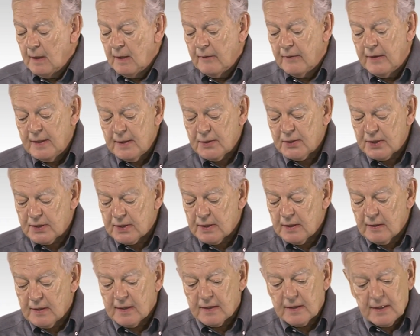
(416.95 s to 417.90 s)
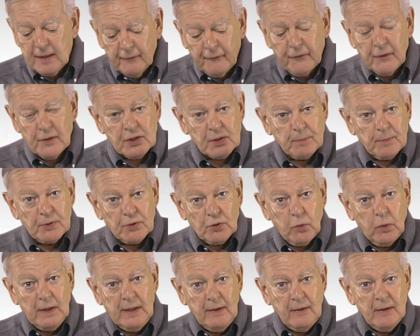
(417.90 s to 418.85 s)
The difference
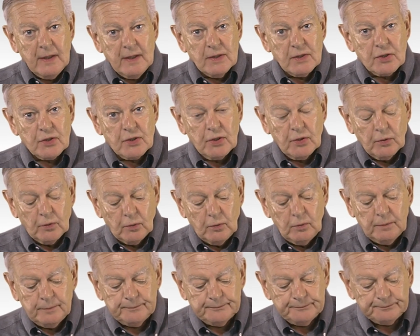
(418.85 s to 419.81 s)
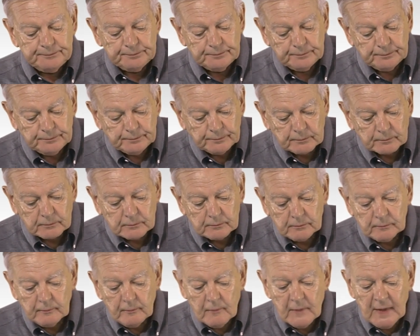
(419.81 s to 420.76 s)
between these two
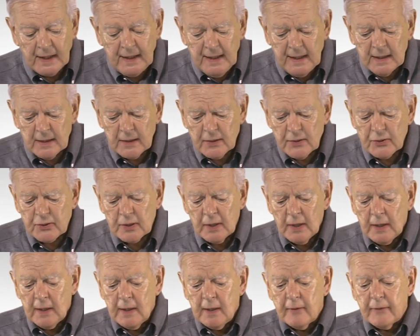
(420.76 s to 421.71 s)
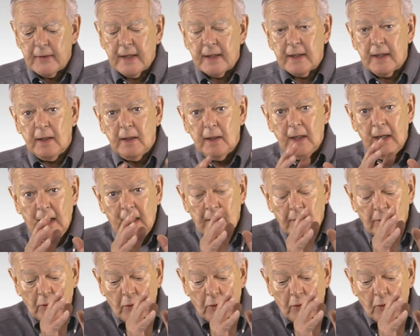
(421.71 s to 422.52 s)
is that in